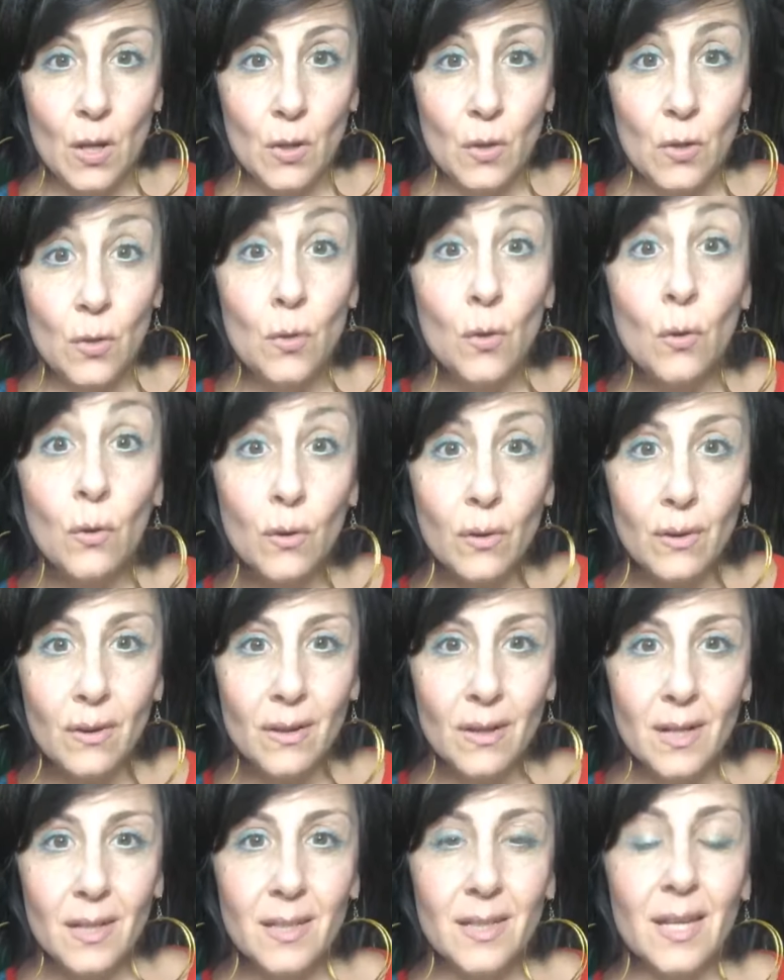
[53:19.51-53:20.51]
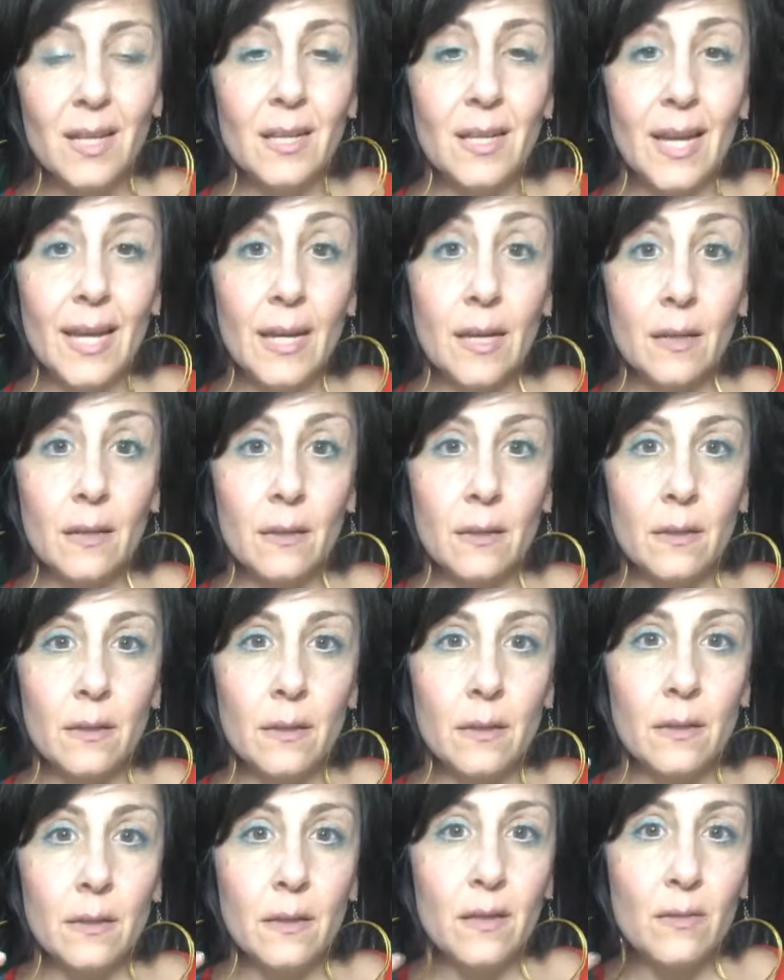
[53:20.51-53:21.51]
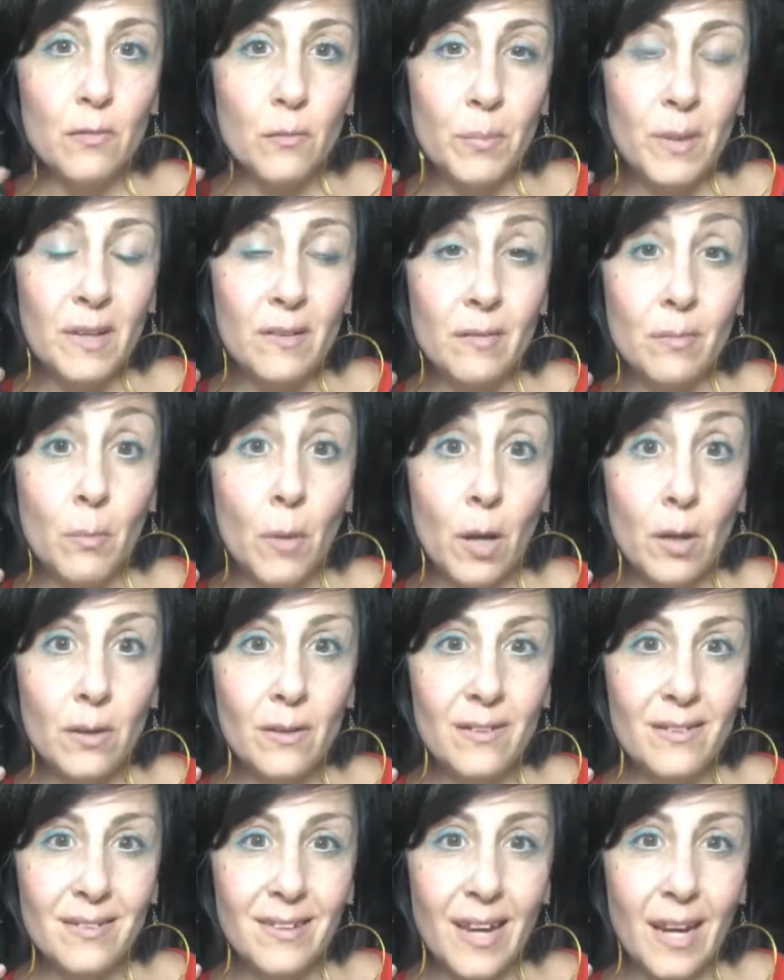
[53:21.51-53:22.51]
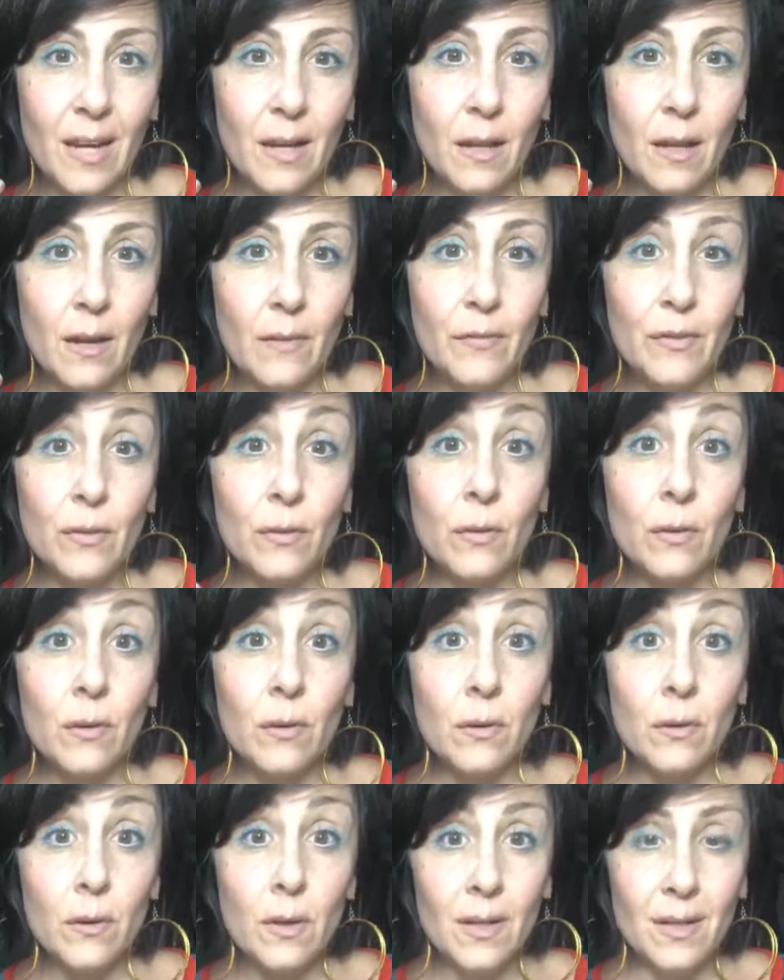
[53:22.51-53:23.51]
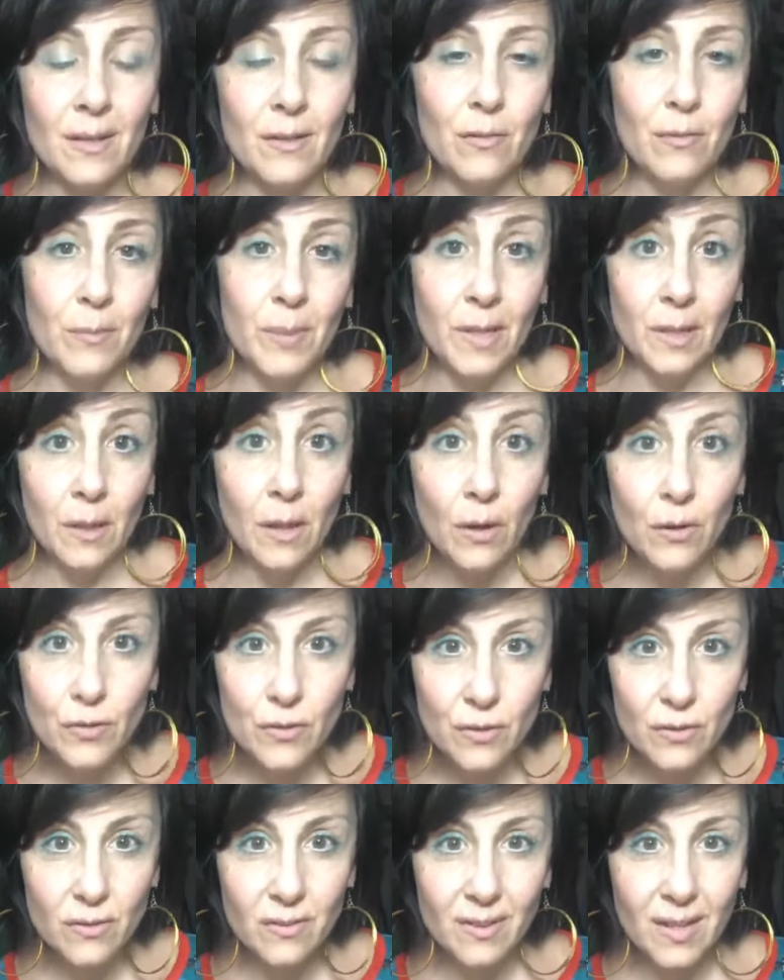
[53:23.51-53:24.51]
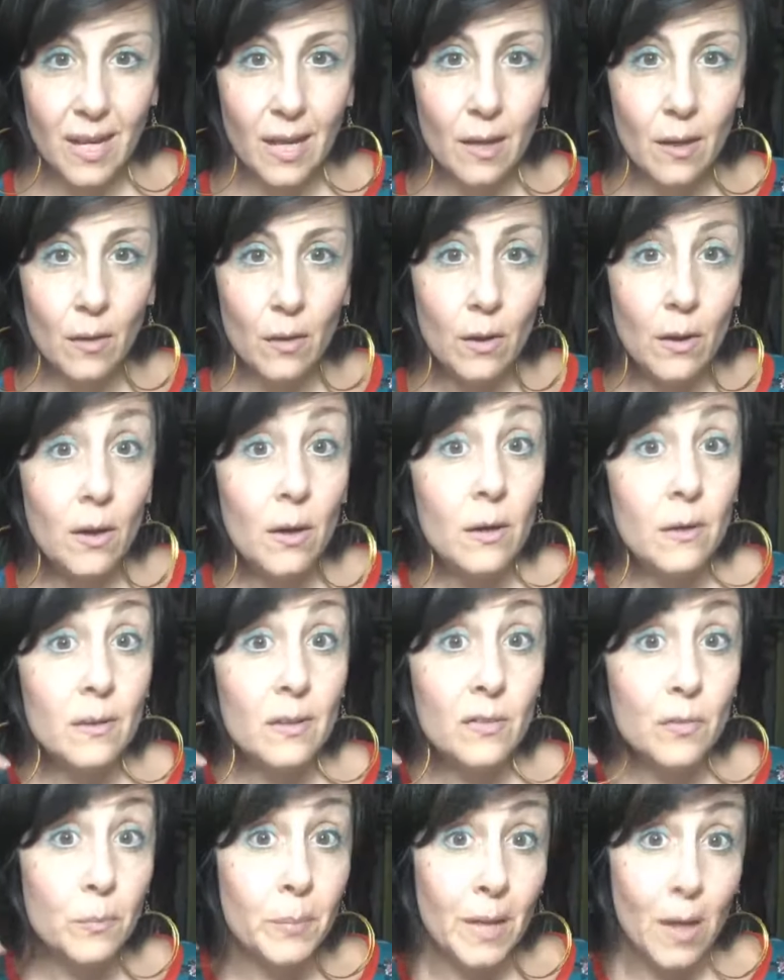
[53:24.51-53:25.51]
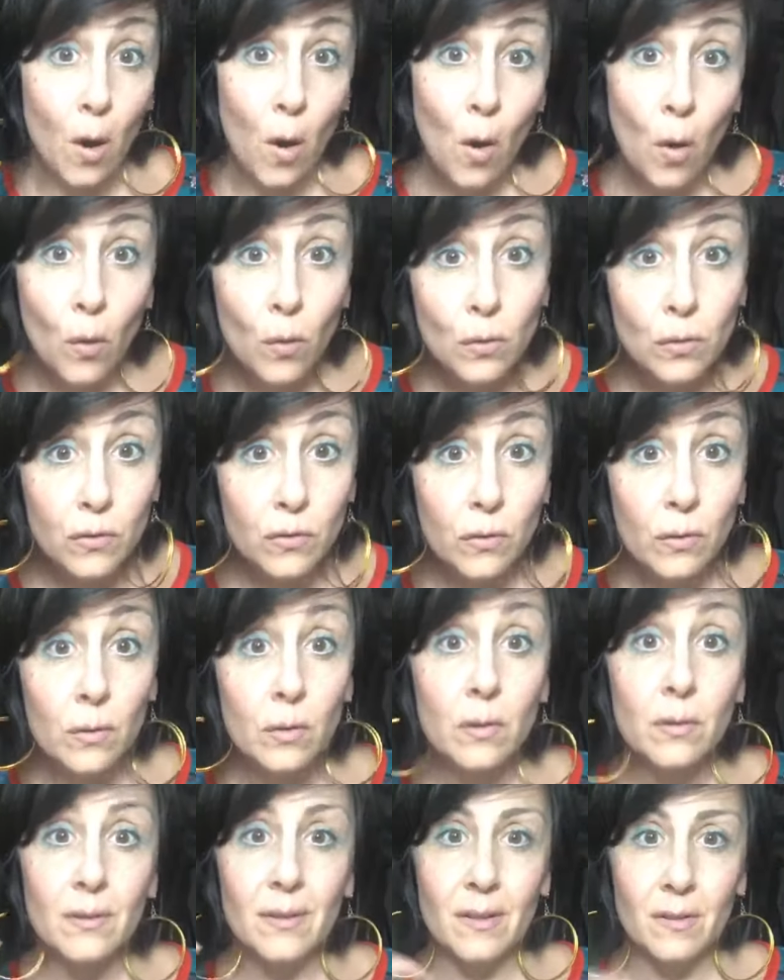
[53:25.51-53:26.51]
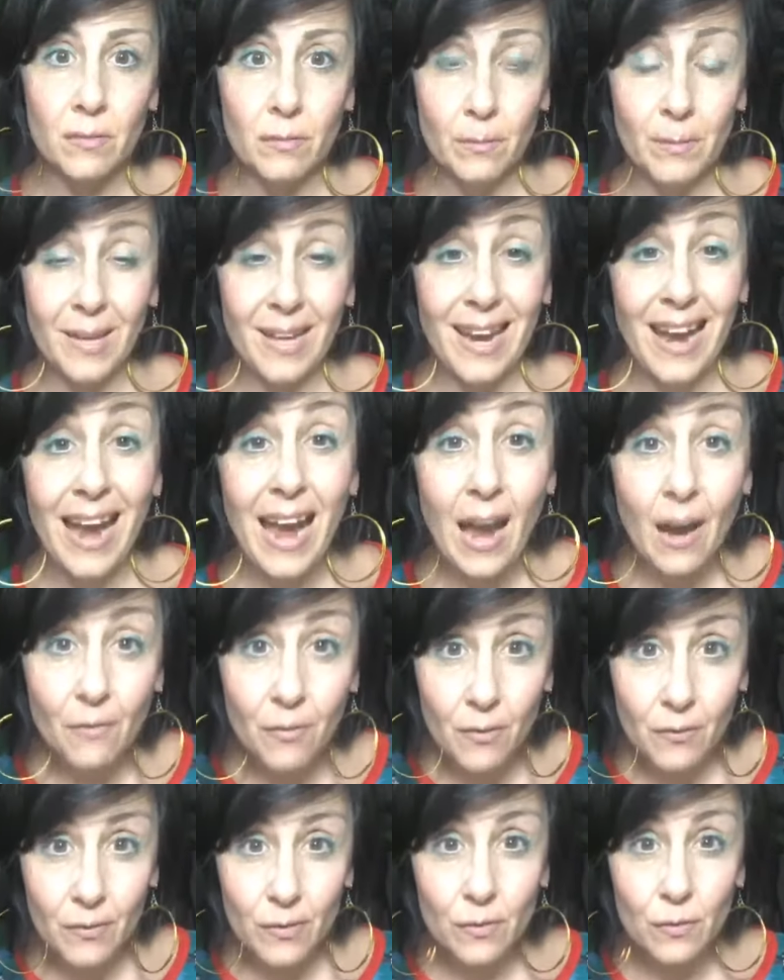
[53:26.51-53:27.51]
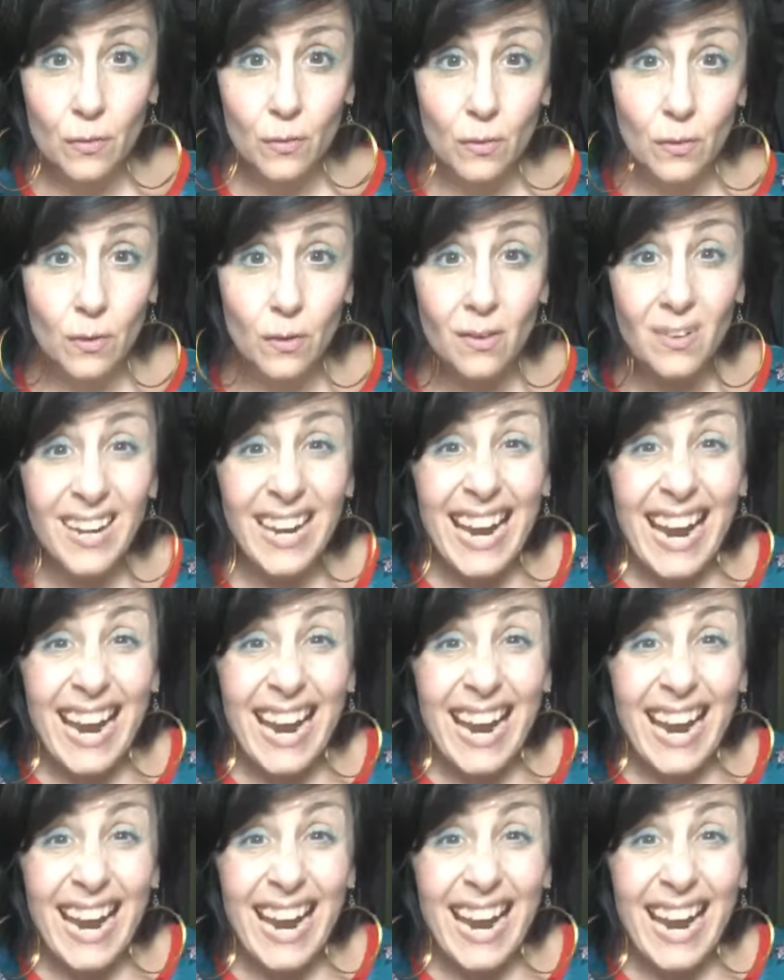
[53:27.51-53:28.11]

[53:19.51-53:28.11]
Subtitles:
nor that this would be a smaller scale of a circle, this would be a larger scale, or this would be a whole circle, this would be a half of a circle,